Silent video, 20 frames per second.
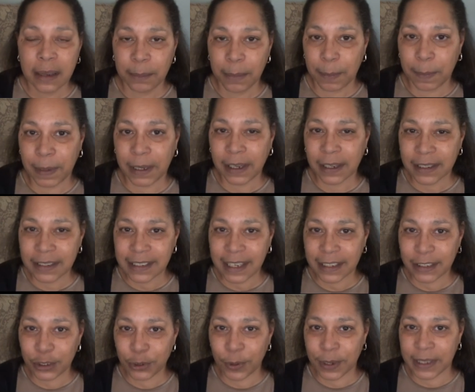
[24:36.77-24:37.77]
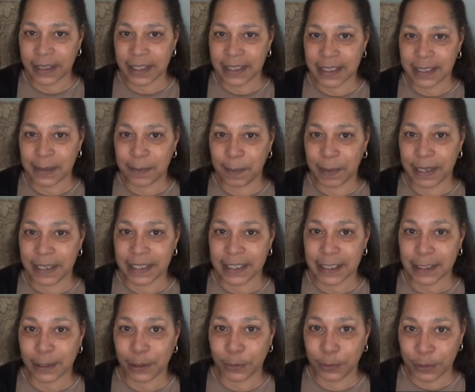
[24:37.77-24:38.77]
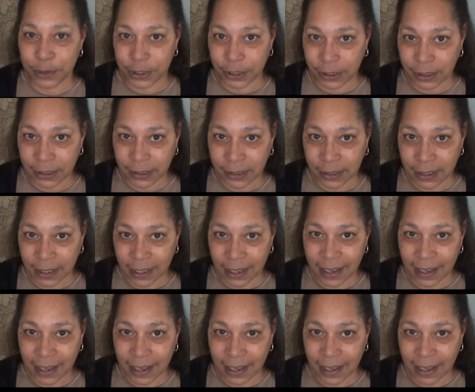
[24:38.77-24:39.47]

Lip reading: But because I joined this Biggest Loser,